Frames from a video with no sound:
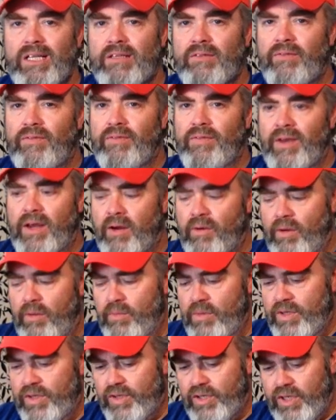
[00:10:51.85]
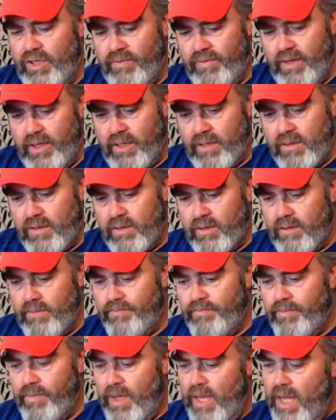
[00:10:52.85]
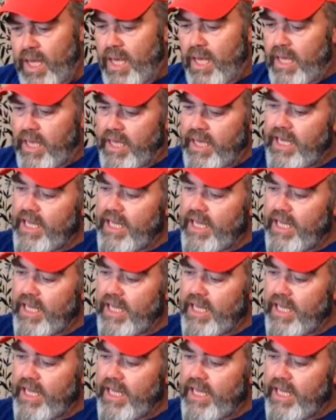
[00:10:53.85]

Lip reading: is very mischievous. He